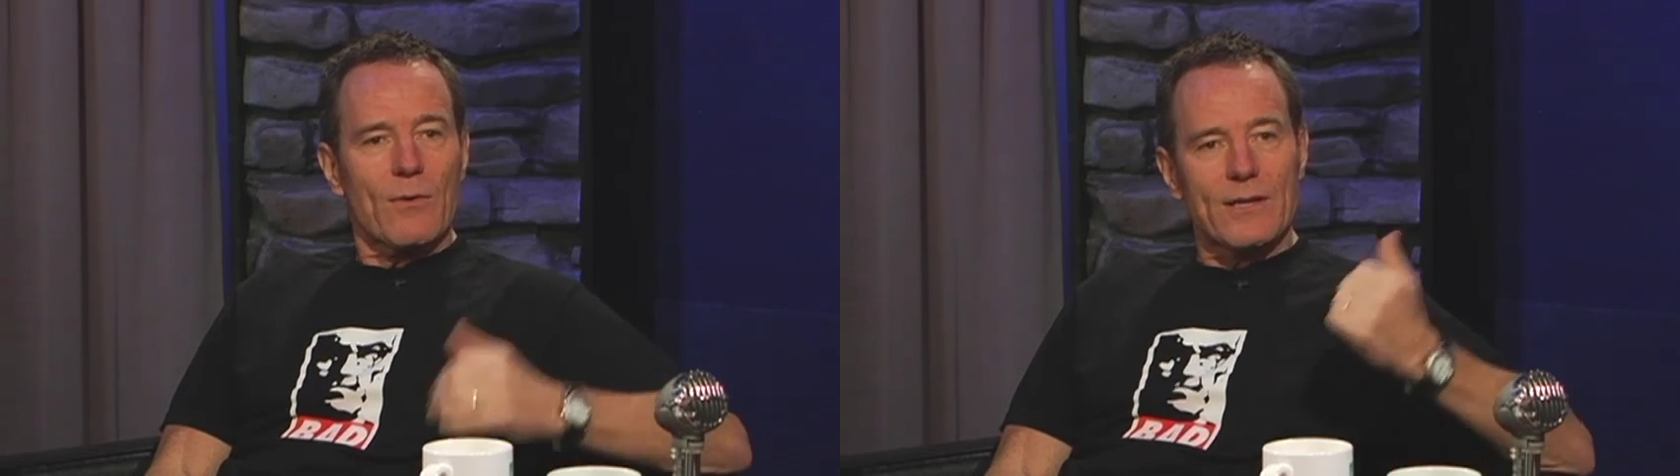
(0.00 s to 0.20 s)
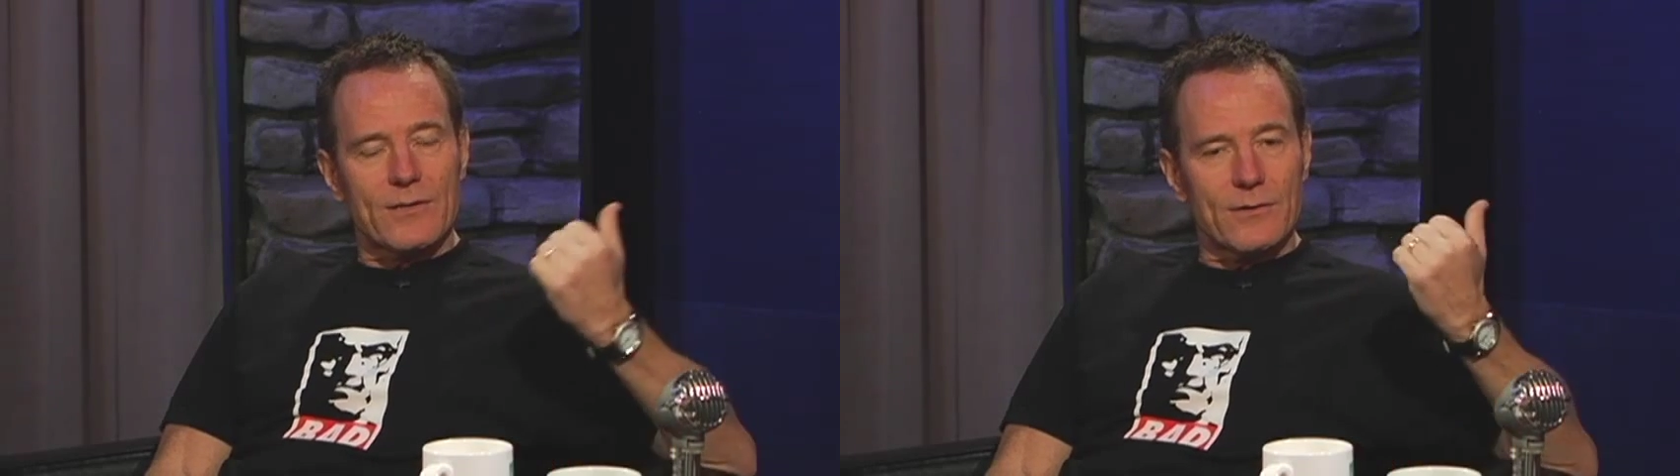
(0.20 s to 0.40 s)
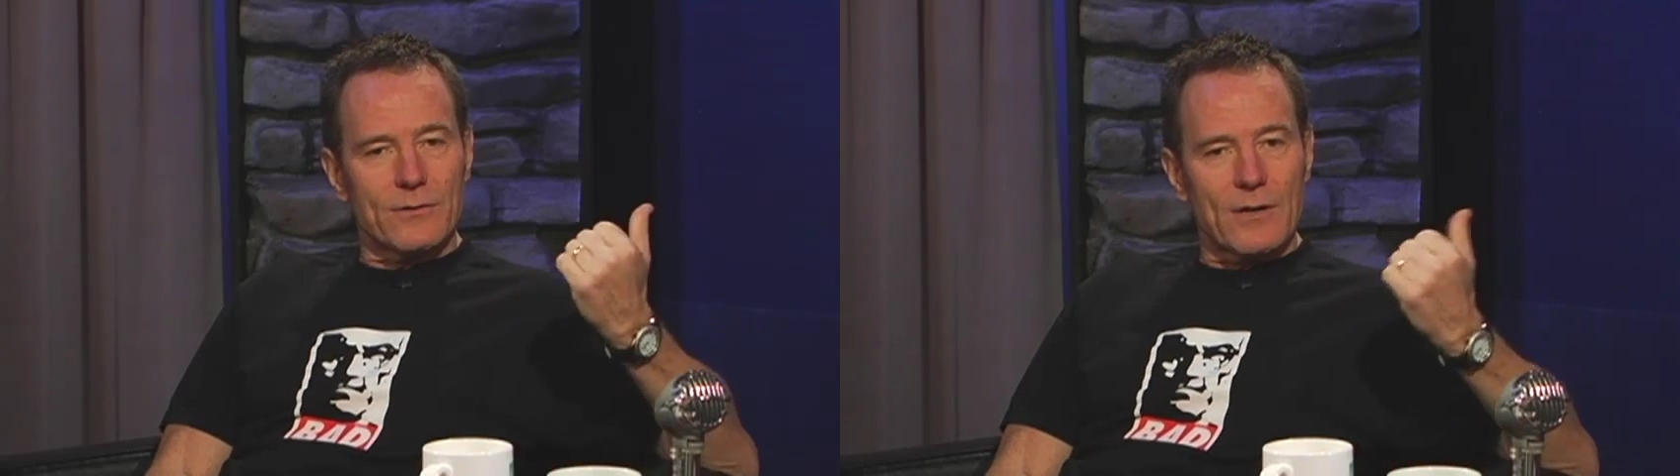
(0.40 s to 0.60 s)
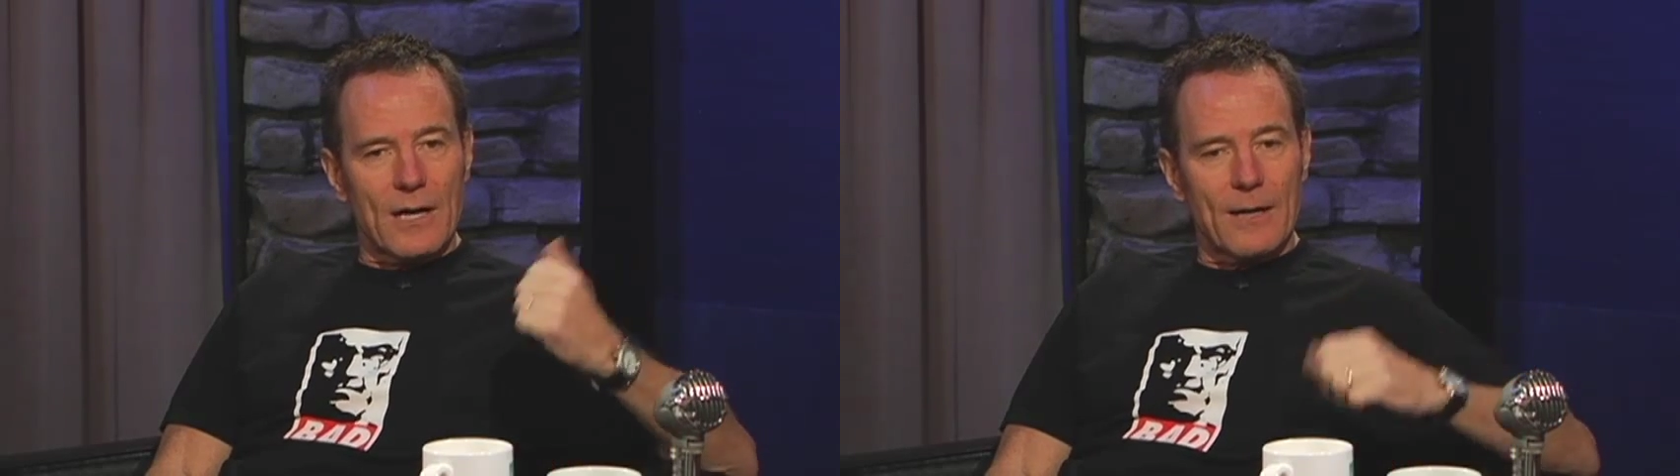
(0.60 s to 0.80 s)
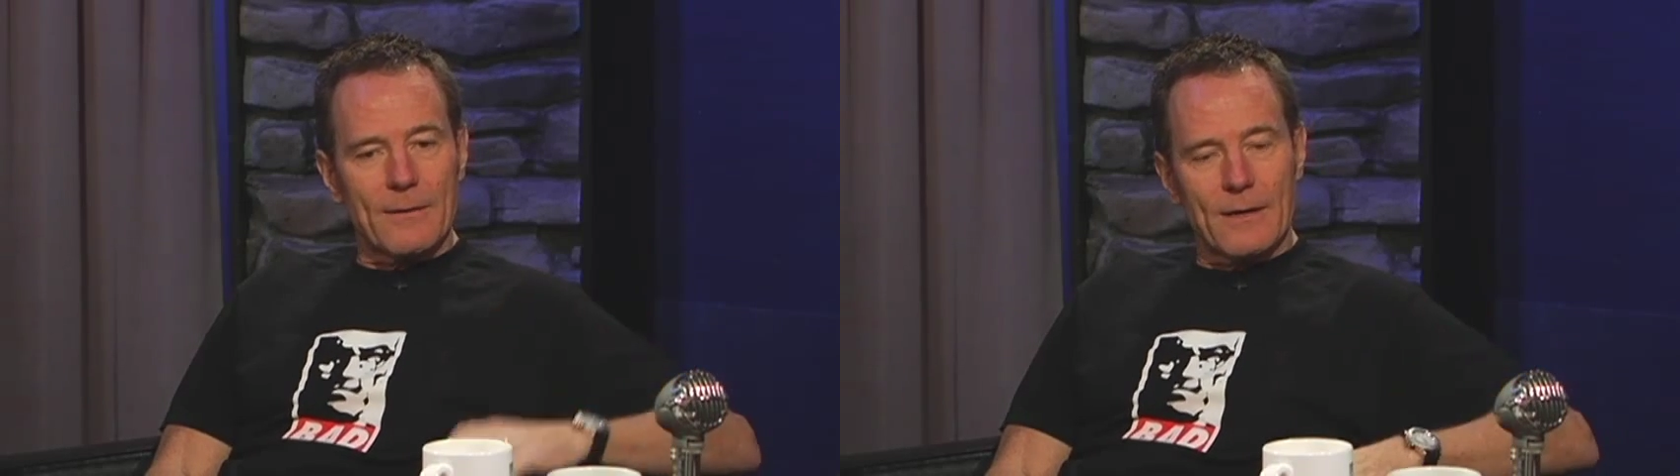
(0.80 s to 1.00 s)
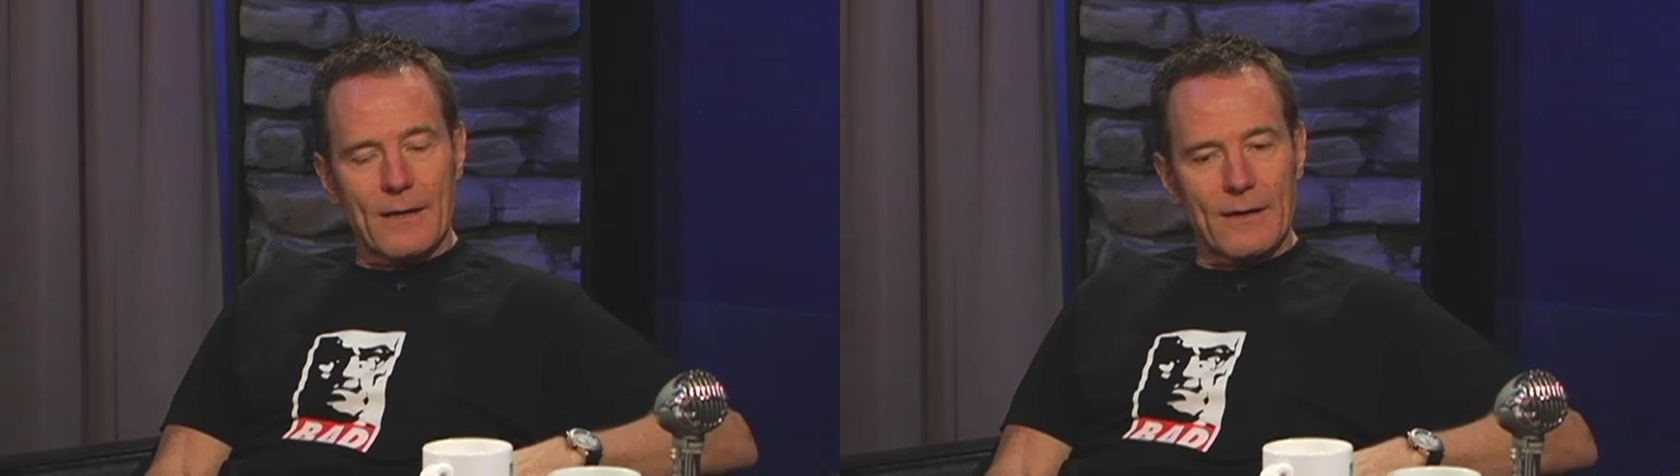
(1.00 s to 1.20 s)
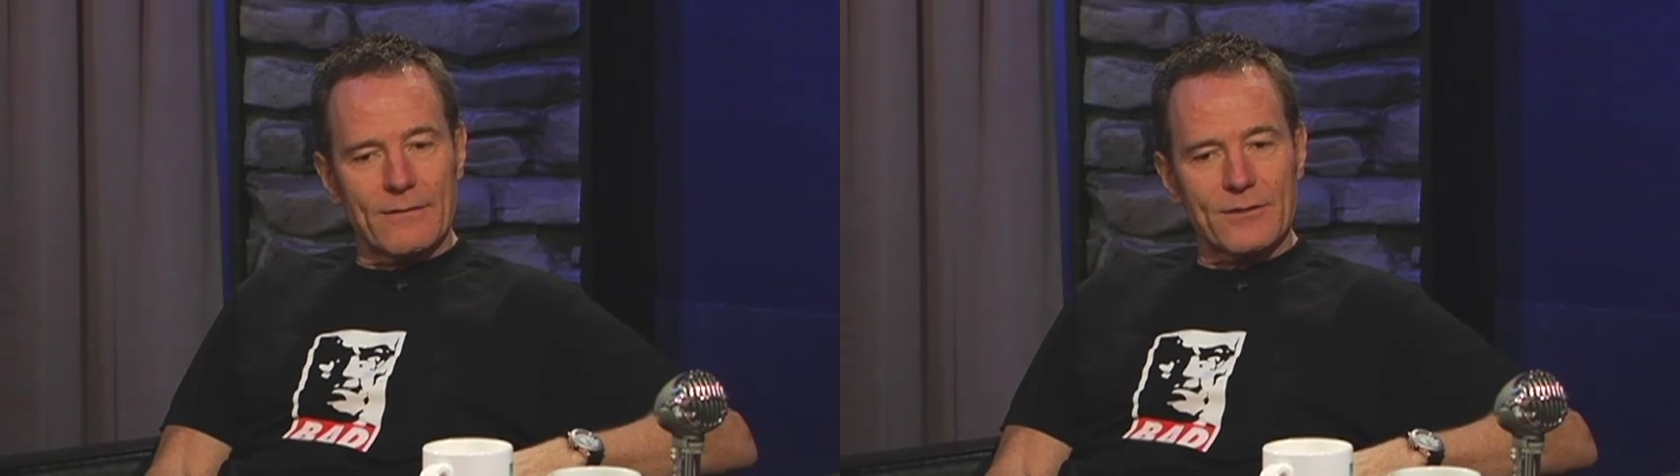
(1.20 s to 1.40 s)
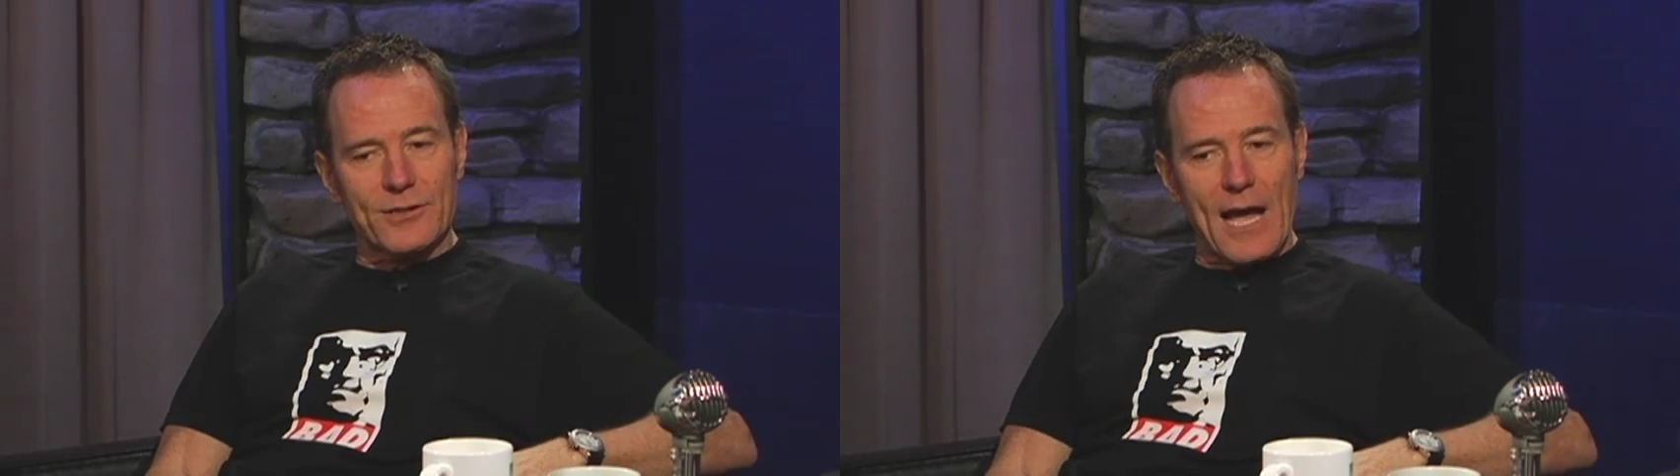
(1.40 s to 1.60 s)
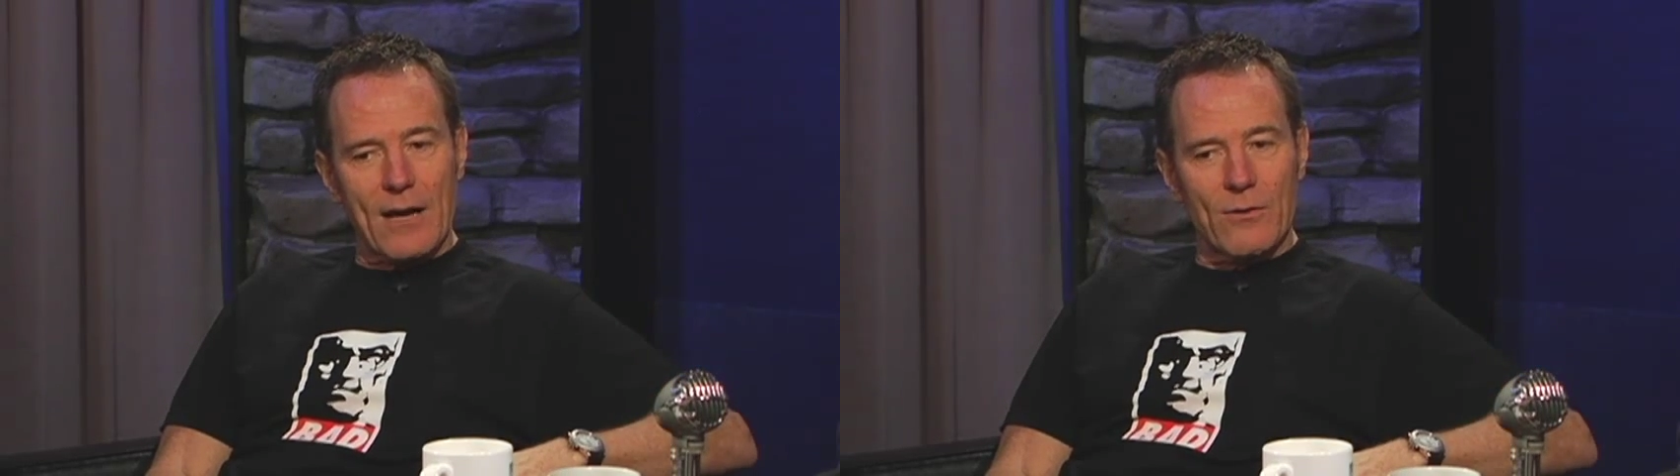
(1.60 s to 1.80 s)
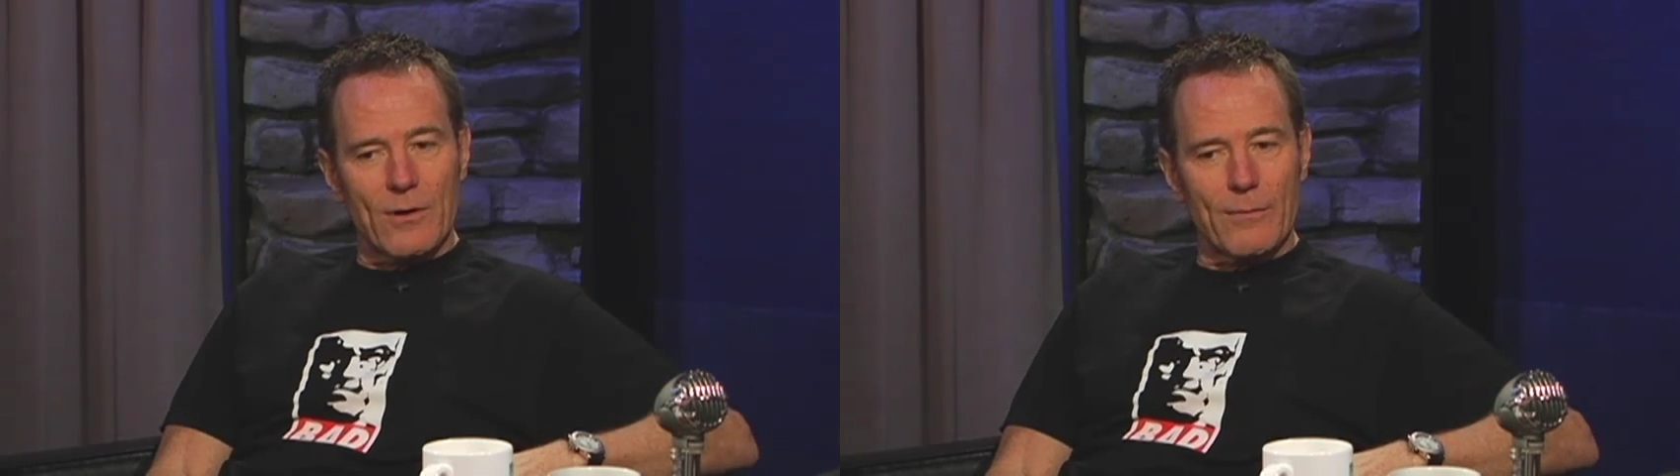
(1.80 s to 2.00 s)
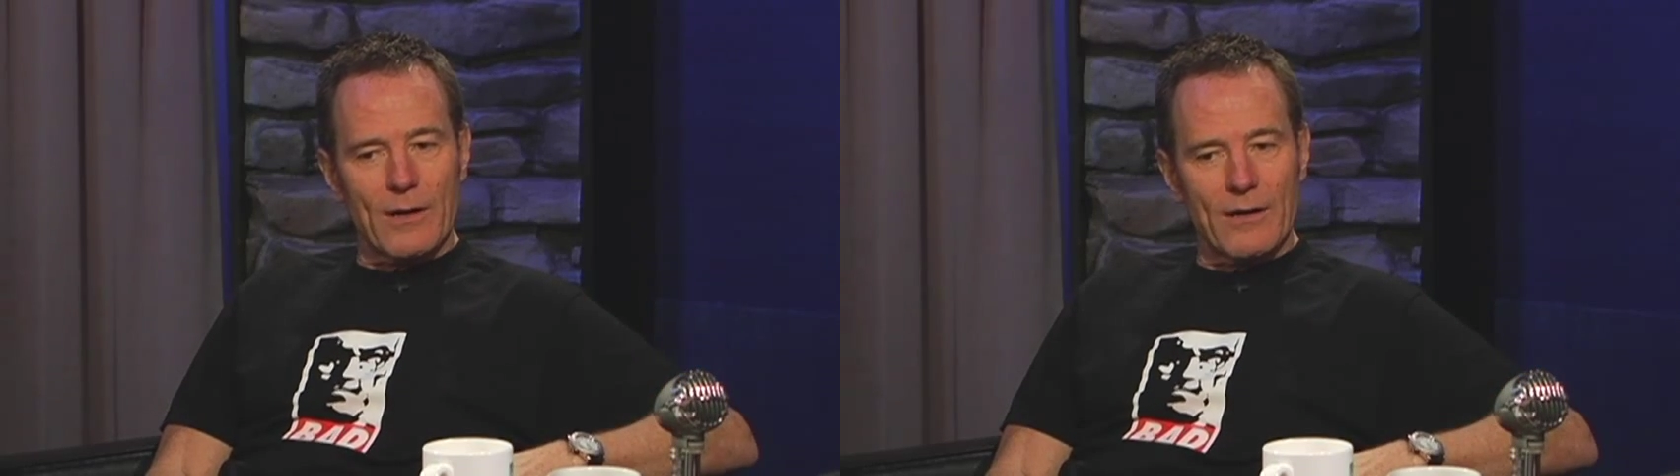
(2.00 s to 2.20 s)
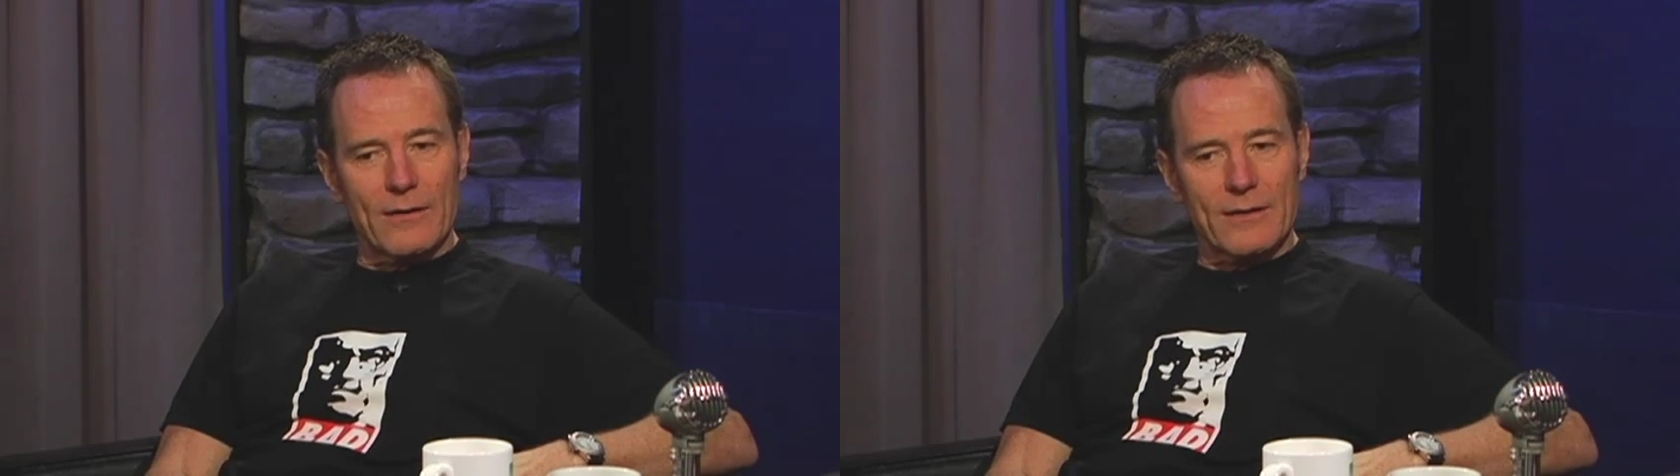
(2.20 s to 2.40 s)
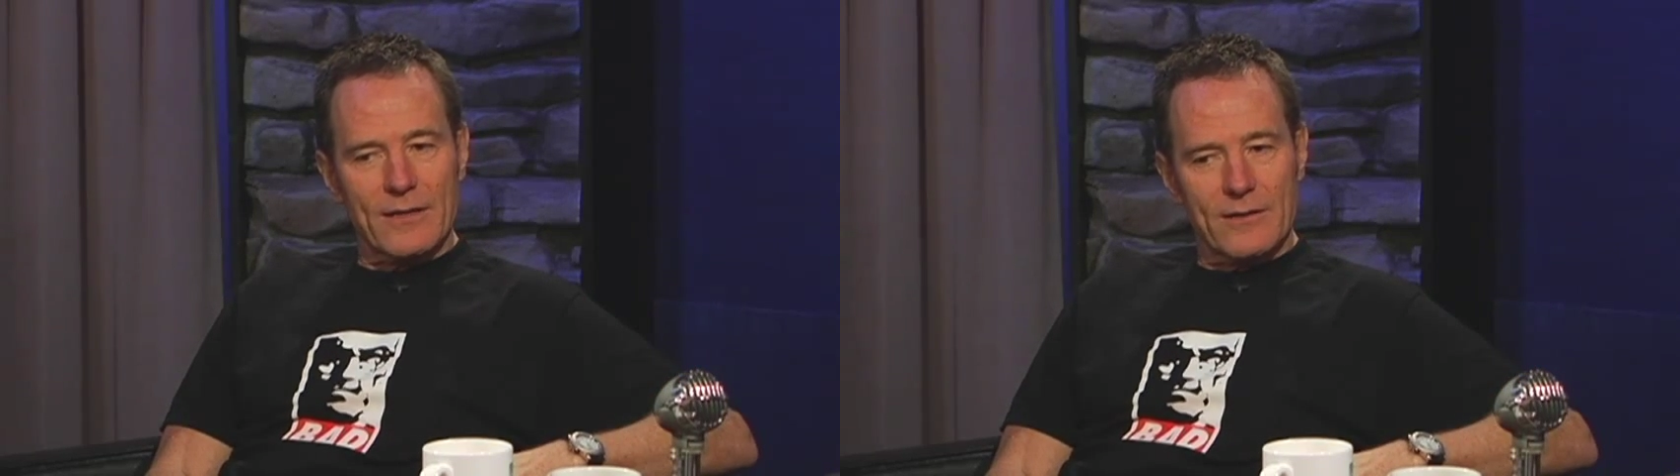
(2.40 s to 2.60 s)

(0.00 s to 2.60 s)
went to shadow a